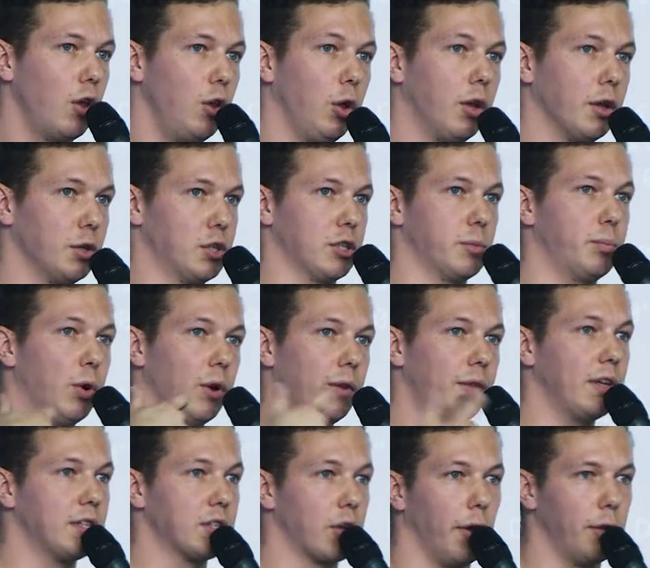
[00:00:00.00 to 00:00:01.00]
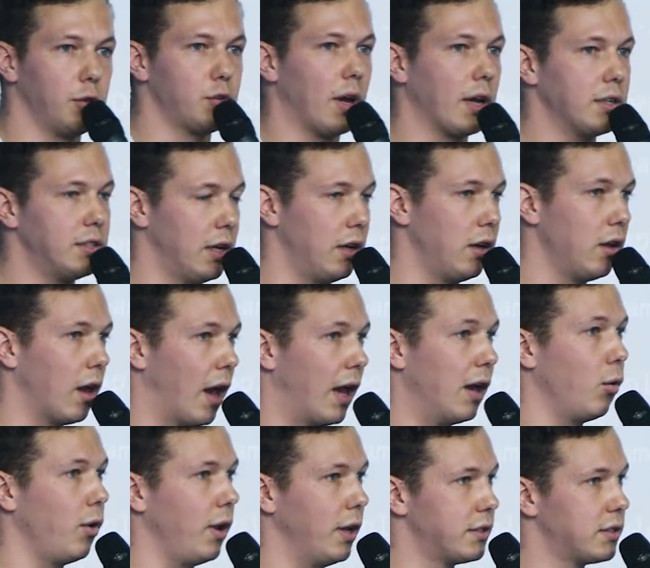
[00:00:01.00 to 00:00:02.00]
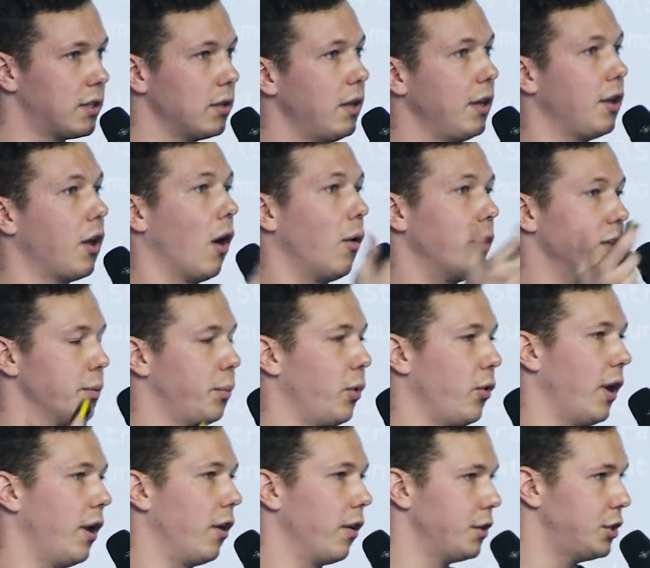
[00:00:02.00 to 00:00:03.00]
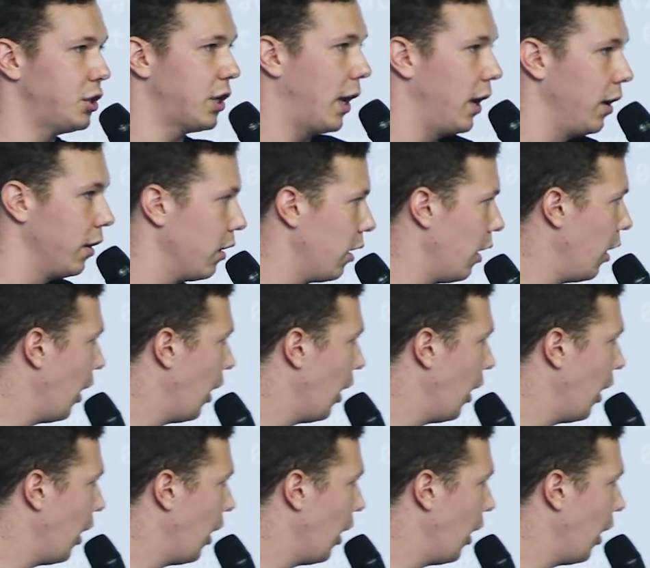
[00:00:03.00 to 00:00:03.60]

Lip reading: you can just put this contract in and it will instantly go and deploy it on chain.